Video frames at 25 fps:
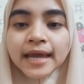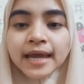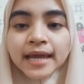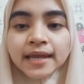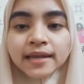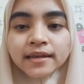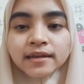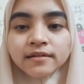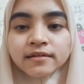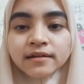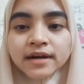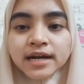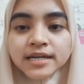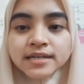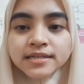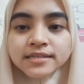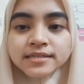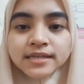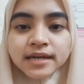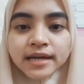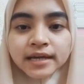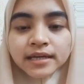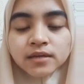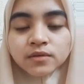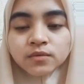At the right
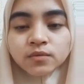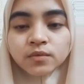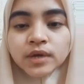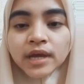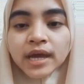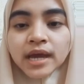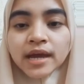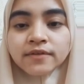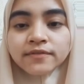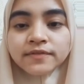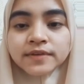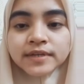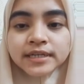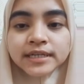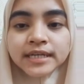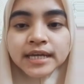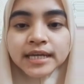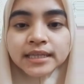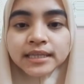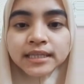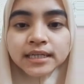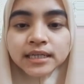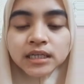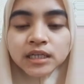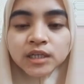side, we have the
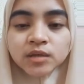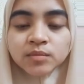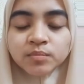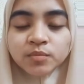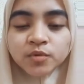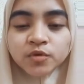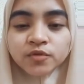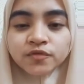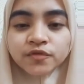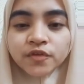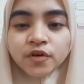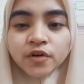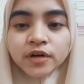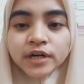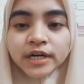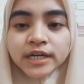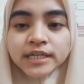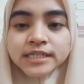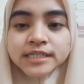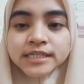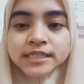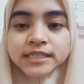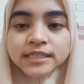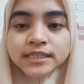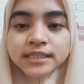data input for
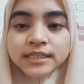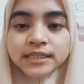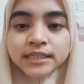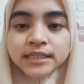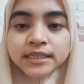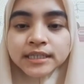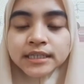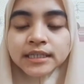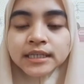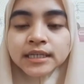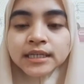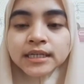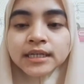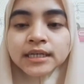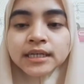resistor,